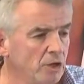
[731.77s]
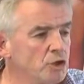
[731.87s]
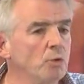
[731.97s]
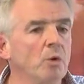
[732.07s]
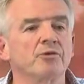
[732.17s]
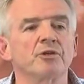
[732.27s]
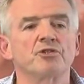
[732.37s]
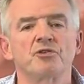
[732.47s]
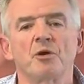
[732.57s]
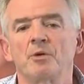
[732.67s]
Two other
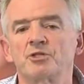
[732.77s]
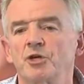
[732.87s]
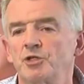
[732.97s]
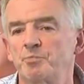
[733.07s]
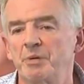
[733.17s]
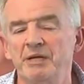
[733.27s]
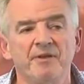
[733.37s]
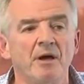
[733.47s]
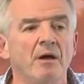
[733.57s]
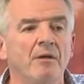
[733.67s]
issues I want to touch briefly
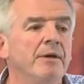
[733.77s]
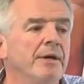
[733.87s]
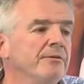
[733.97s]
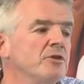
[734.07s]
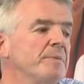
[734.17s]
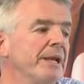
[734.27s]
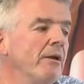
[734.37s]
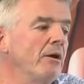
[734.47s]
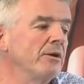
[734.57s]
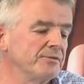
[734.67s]
on. There's been a
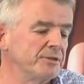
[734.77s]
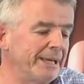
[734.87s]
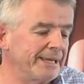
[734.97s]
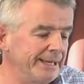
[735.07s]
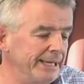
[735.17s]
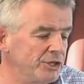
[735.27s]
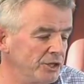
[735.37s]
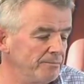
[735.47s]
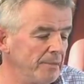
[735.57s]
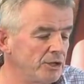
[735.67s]
lot of
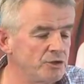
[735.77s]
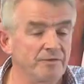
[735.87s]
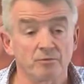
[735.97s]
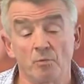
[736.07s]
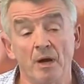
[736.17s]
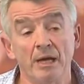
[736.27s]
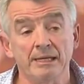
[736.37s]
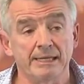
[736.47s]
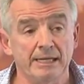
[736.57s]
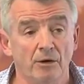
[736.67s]
speculation, much of it
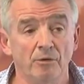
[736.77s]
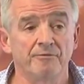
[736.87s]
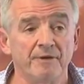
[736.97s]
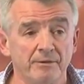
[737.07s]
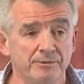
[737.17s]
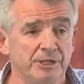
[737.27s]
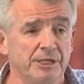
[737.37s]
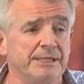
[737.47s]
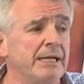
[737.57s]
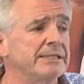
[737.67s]
wildly
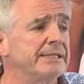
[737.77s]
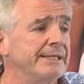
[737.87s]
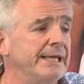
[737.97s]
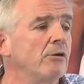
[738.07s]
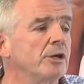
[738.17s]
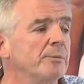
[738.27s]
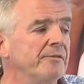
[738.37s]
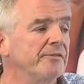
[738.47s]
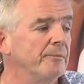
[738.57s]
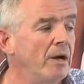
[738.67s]
unfounded, as to the outcome of
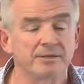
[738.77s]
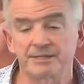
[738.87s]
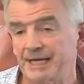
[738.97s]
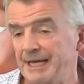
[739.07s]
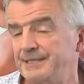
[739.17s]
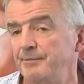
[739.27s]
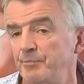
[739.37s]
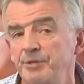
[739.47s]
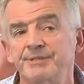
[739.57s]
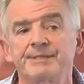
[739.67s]
the Mons case in
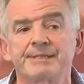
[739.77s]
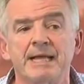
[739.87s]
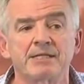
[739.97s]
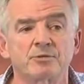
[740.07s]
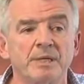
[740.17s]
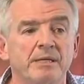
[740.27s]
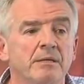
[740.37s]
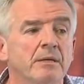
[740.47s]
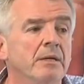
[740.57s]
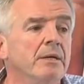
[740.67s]
Brussels last week.
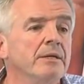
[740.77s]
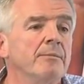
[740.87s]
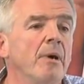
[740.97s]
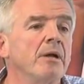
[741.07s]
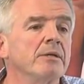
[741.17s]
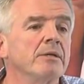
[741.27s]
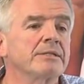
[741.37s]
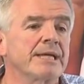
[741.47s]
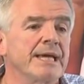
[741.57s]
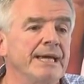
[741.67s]
The Mons
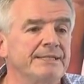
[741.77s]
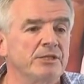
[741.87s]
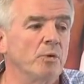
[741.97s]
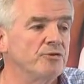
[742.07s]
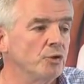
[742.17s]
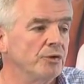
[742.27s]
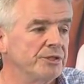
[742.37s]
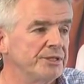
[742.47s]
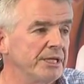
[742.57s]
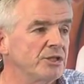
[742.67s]
case is one of
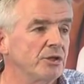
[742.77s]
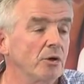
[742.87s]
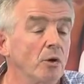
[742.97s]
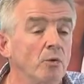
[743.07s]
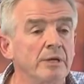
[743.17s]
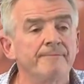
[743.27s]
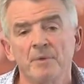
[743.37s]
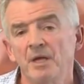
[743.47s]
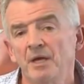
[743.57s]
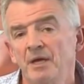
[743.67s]
jurisdiction only.
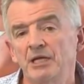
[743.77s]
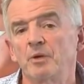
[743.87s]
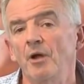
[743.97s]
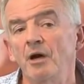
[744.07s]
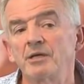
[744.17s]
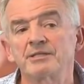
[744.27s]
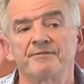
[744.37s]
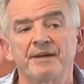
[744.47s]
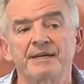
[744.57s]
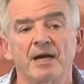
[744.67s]
It will not
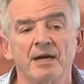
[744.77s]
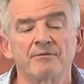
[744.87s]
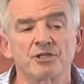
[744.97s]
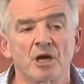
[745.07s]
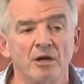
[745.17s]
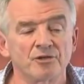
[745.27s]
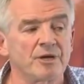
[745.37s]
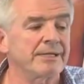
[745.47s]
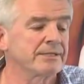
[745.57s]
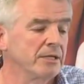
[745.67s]
affect Irish
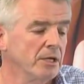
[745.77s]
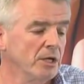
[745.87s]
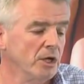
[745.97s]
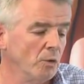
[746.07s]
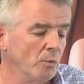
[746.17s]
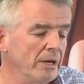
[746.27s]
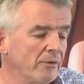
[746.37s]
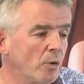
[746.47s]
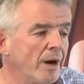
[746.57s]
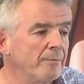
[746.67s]
contracts. We are
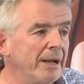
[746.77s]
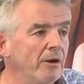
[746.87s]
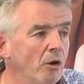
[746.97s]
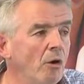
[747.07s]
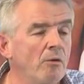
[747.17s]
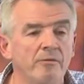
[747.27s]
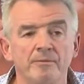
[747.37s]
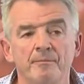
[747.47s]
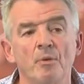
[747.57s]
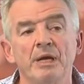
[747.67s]
required by law,
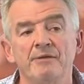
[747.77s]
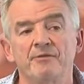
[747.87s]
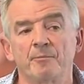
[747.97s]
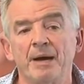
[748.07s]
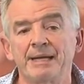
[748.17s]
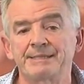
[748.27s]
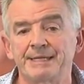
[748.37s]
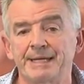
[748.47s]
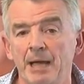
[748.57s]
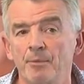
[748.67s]
mainly for pilots
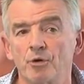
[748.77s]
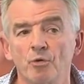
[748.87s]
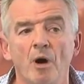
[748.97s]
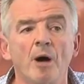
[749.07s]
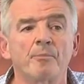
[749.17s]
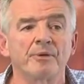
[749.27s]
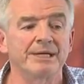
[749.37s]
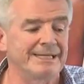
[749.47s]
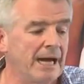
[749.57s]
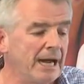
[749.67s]
and cabin crew
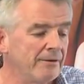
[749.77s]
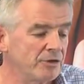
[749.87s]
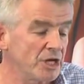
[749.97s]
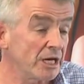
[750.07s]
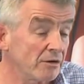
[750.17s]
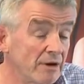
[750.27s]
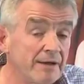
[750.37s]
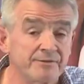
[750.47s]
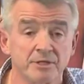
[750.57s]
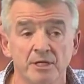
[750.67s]
operating Irish
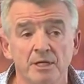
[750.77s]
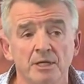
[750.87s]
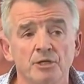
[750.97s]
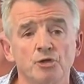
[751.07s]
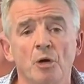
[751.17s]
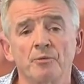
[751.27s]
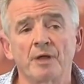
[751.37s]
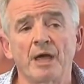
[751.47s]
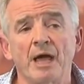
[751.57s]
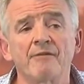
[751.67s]
aircraft, to
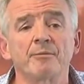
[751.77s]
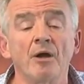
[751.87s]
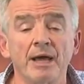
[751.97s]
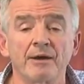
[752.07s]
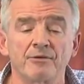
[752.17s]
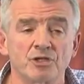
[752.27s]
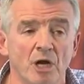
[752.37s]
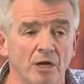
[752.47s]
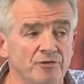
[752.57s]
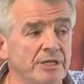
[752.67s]
have them on Irish
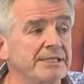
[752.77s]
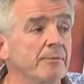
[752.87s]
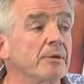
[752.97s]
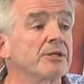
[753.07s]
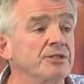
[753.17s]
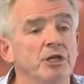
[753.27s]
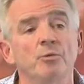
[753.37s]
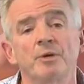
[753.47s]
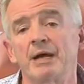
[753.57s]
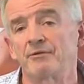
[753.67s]
contracts, they will
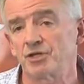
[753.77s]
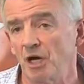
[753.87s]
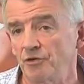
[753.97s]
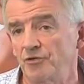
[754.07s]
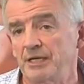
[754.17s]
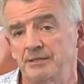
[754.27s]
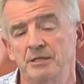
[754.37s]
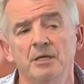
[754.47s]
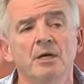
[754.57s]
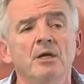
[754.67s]
continue on Irish contracts.
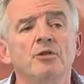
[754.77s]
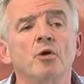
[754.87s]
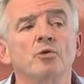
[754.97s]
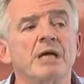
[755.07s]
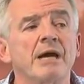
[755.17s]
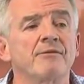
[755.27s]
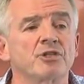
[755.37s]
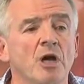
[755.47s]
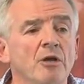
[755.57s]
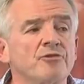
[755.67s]
Those Irish
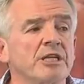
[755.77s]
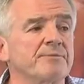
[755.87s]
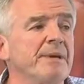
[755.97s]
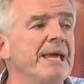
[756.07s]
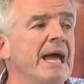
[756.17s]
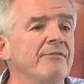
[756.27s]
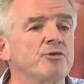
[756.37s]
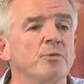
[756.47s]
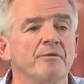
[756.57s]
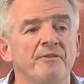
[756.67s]
contracts may have
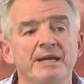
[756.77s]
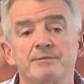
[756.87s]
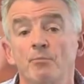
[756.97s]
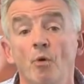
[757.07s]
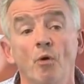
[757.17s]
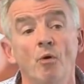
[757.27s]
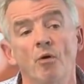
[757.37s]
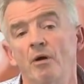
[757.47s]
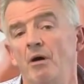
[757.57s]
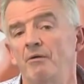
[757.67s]
to affect
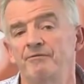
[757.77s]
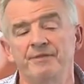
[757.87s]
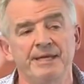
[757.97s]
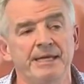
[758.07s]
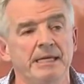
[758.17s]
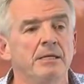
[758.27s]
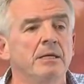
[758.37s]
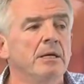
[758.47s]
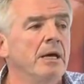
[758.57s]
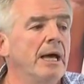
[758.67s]
more of the
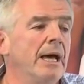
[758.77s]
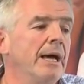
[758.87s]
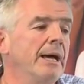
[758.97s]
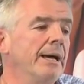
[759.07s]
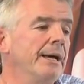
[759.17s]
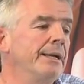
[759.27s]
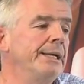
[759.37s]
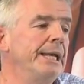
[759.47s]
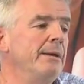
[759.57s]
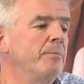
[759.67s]
uh,
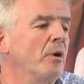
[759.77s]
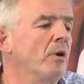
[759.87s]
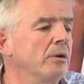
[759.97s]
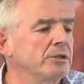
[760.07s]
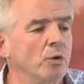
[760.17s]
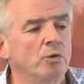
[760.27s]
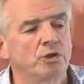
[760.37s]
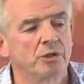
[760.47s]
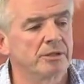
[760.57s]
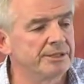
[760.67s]
labour or
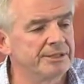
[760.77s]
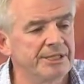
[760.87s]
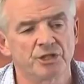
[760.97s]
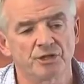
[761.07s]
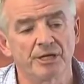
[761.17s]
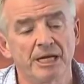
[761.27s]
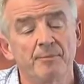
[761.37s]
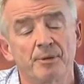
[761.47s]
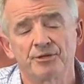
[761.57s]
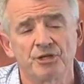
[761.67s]
social conditions or labour
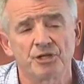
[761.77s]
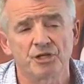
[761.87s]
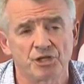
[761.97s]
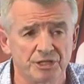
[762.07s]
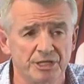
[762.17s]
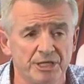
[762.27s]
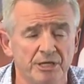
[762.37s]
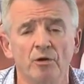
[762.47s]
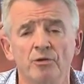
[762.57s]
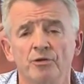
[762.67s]
conditions in other
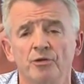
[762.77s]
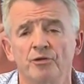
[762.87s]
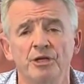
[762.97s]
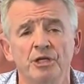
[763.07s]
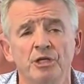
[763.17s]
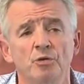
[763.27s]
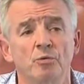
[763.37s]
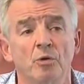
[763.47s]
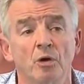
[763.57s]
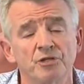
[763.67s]
EU countries,
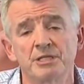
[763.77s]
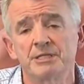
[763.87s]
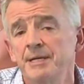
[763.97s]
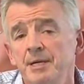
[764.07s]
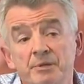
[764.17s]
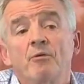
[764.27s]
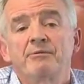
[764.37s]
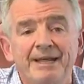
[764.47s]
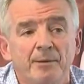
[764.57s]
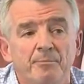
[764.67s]
but they already reflect
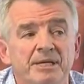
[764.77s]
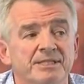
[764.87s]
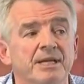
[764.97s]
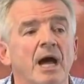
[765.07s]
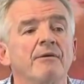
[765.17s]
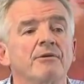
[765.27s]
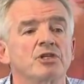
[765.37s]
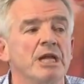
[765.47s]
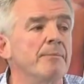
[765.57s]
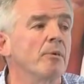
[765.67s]
that because Irish
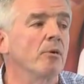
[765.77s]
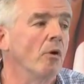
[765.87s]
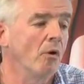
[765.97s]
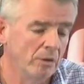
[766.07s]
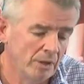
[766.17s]
labour law